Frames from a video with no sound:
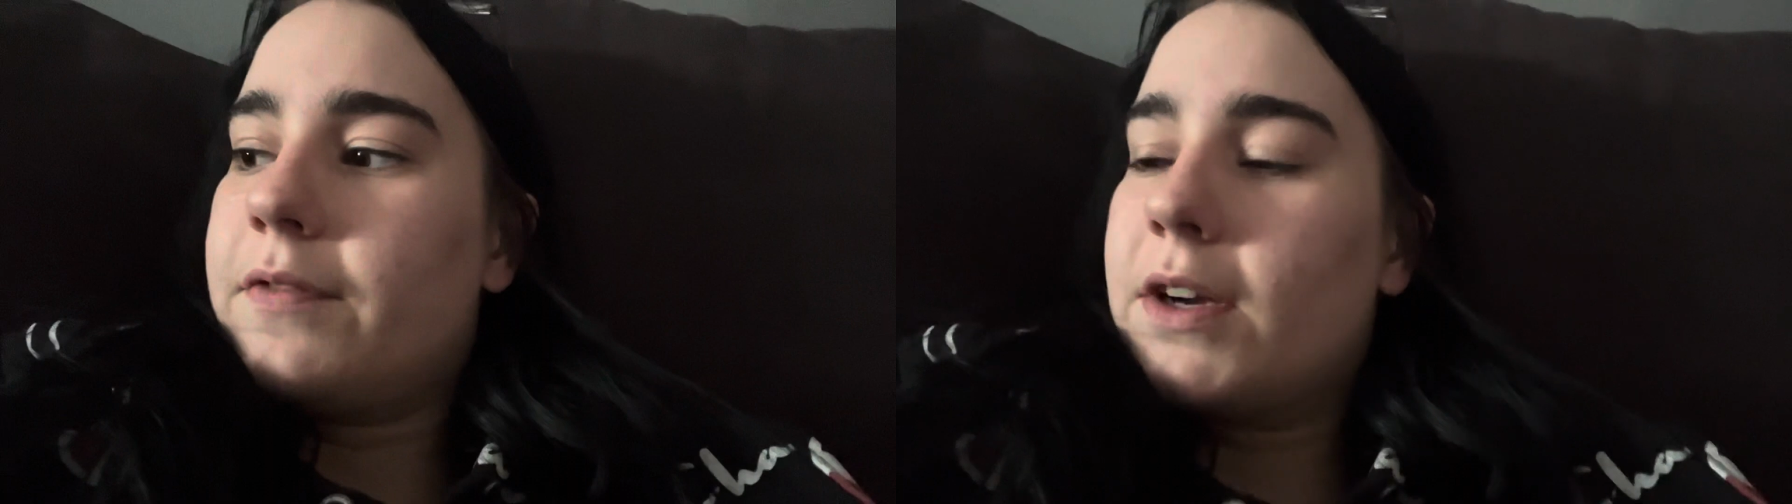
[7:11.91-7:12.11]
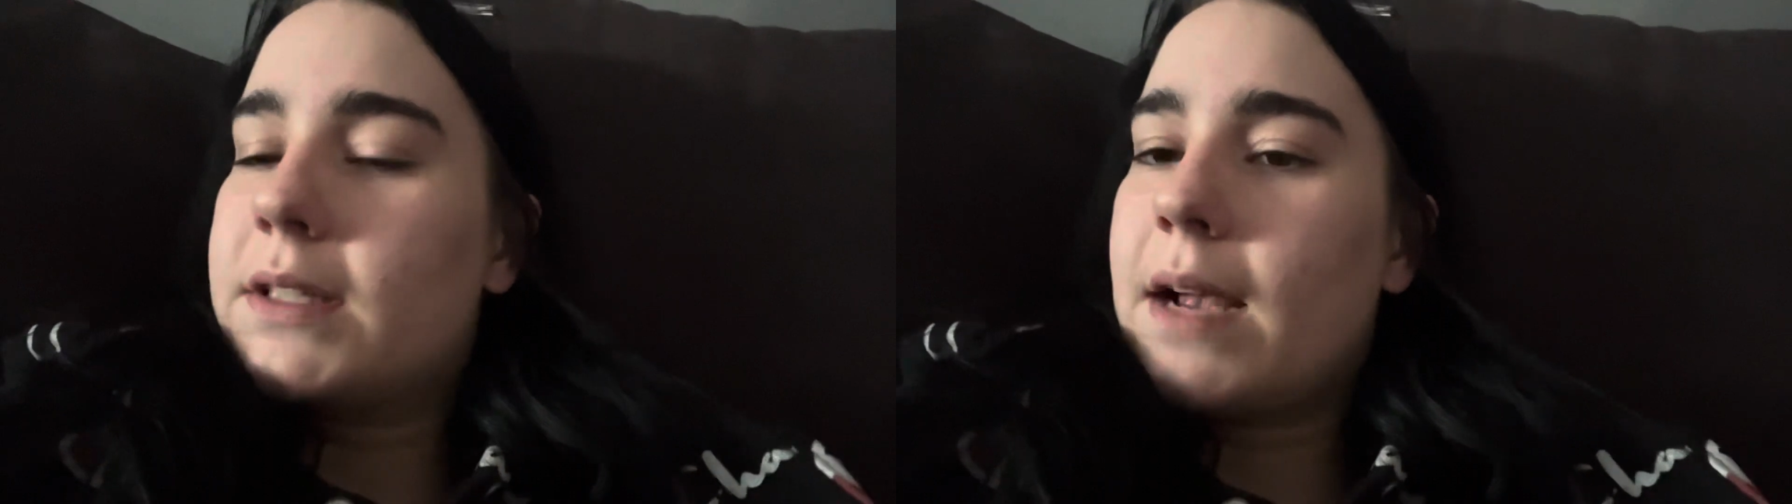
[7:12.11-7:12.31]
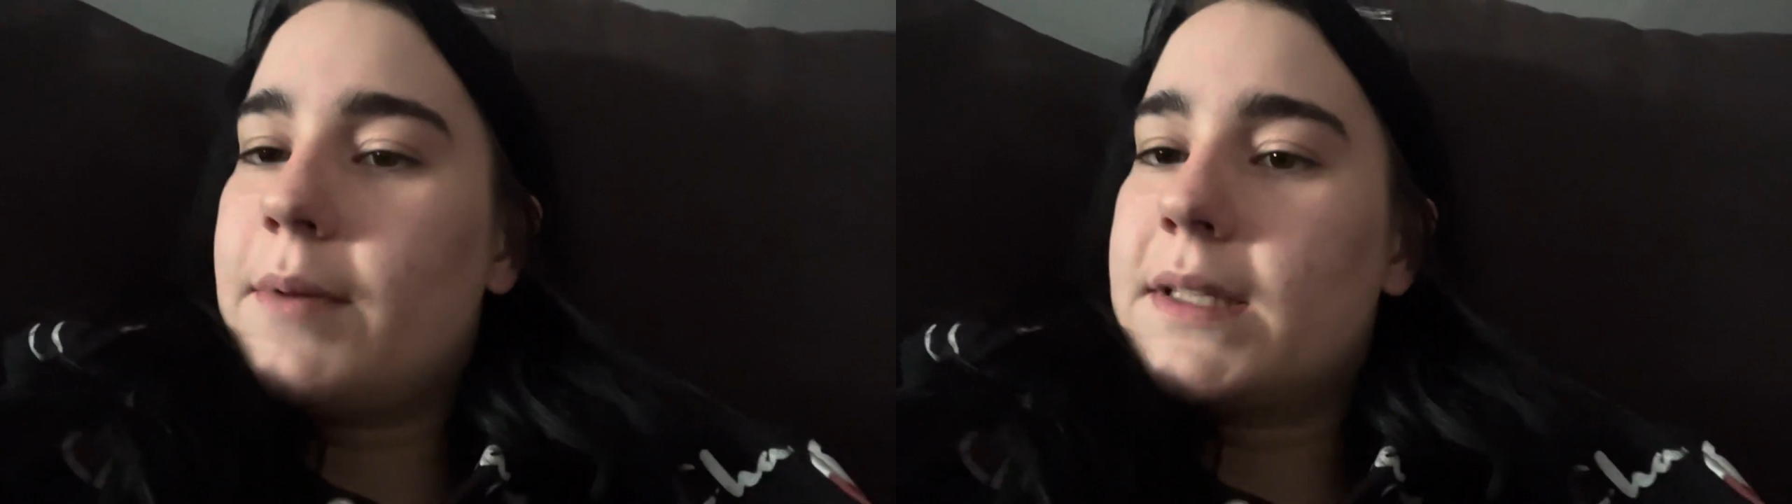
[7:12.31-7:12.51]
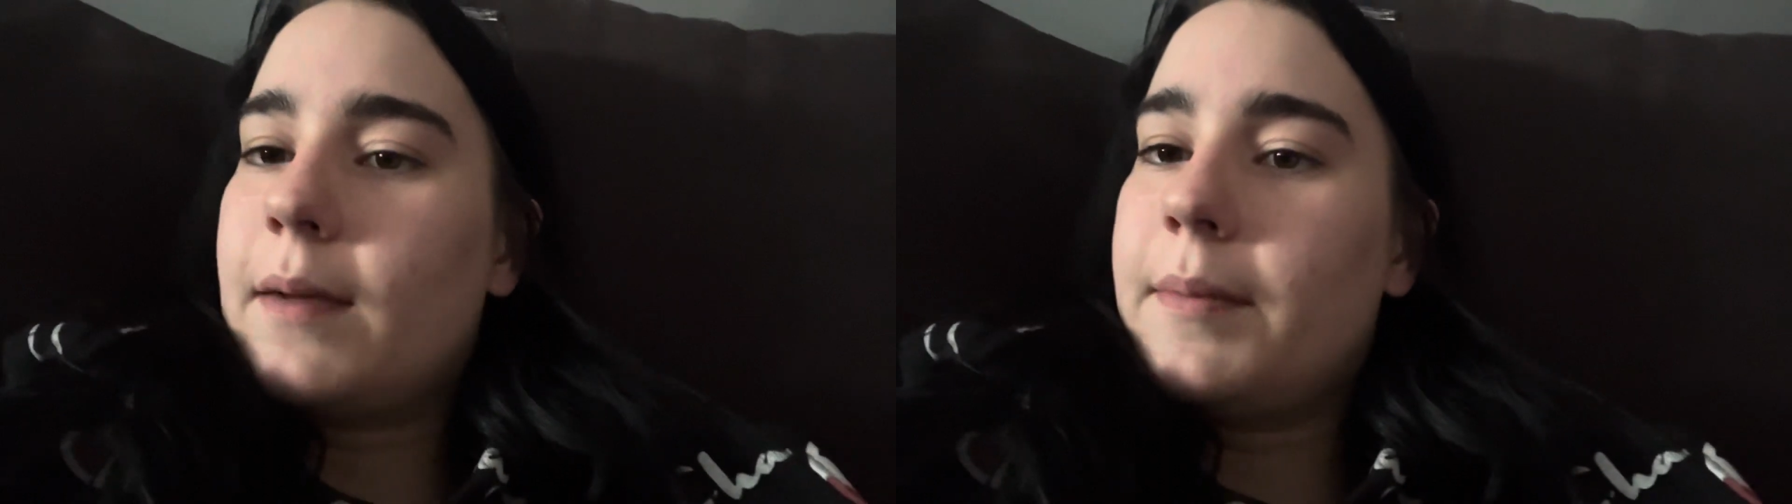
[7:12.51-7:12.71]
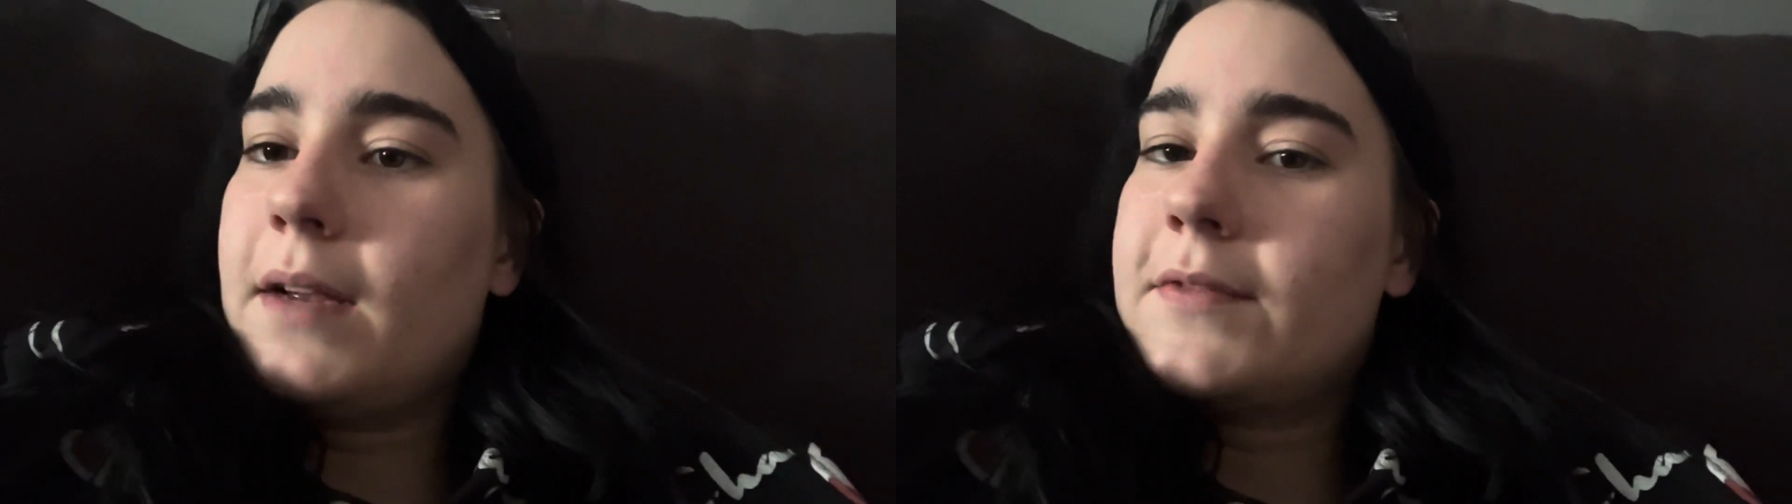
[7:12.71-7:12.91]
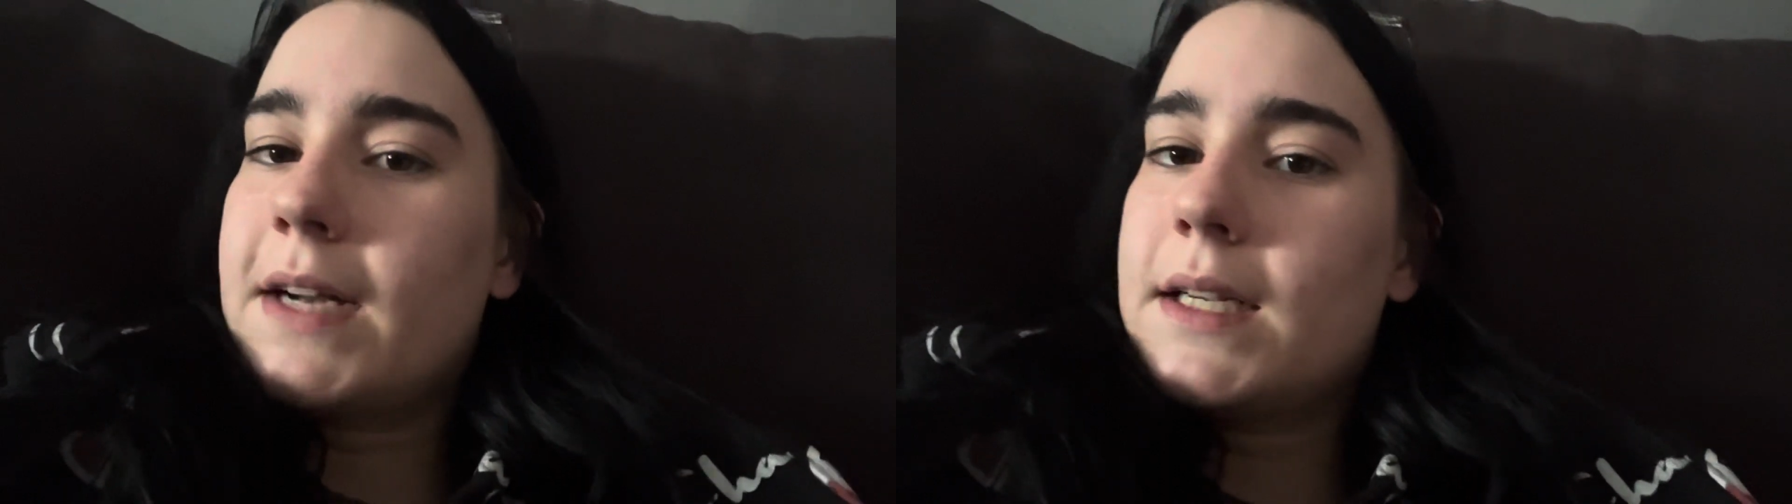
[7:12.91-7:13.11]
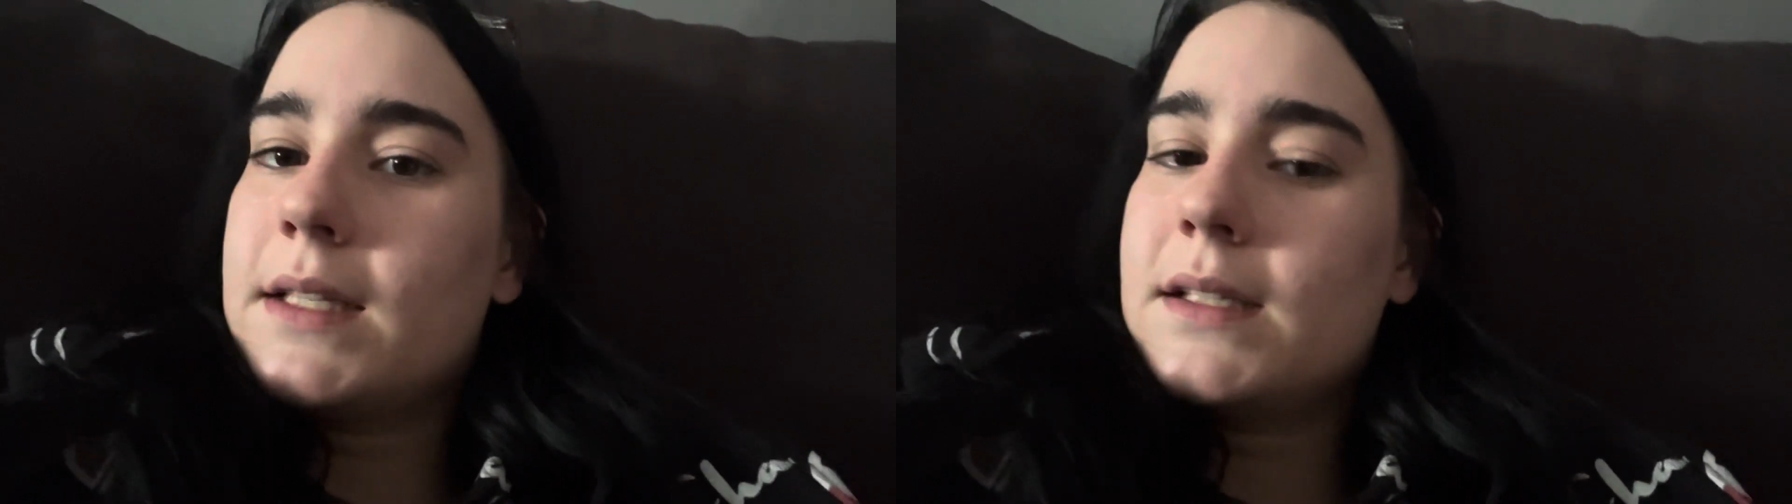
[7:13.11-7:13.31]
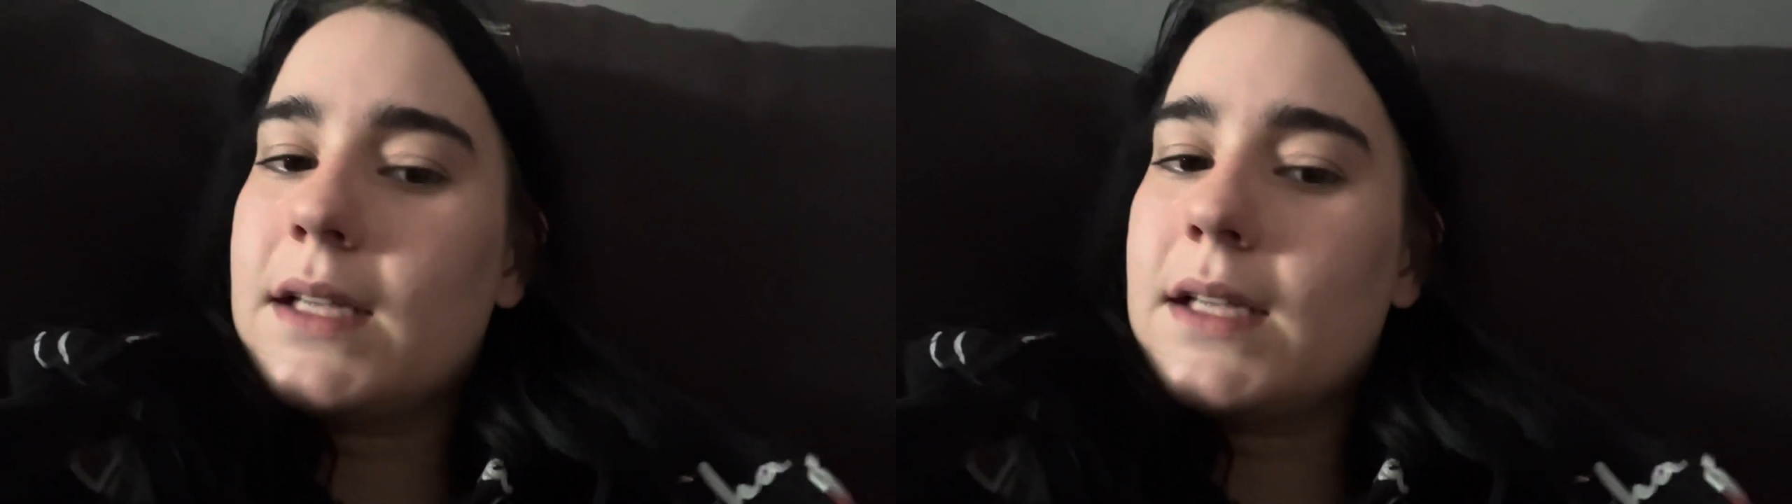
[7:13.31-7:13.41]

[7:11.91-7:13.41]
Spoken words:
first time we stopped being friends.